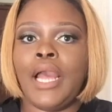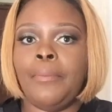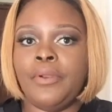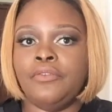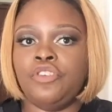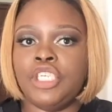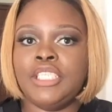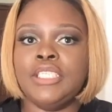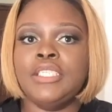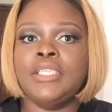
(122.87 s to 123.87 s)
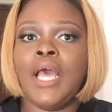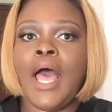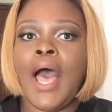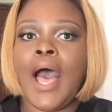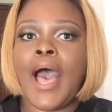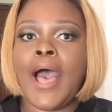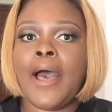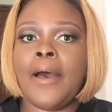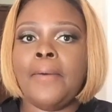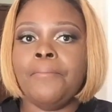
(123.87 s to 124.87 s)
a couple of dresses.
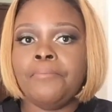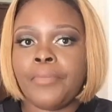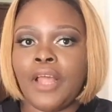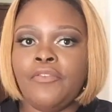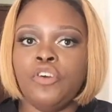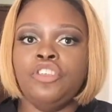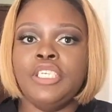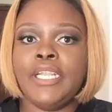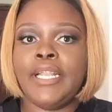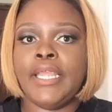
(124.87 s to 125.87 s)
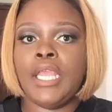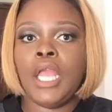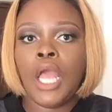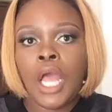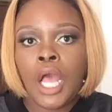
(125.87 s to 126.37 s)
Unfortunately,